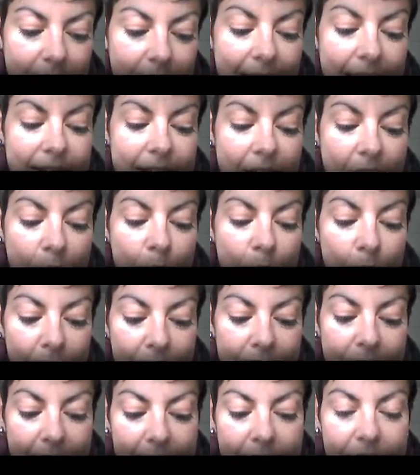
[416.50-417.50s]
And now more
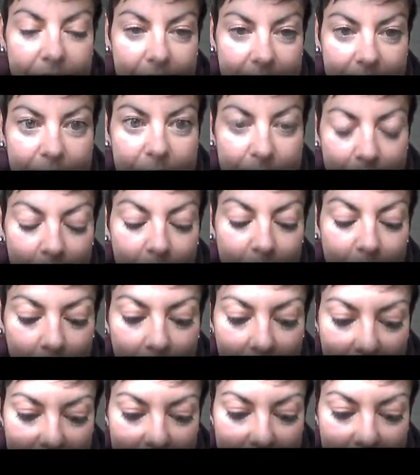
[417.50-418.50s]
than ever, this is what we
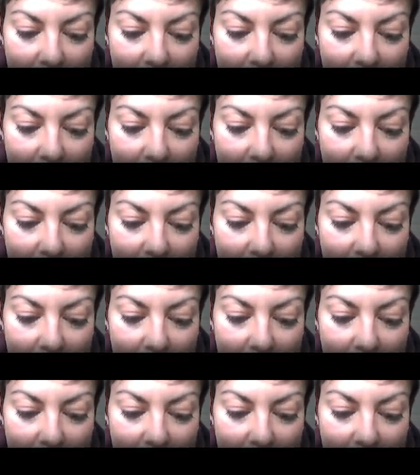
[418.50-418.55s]
want.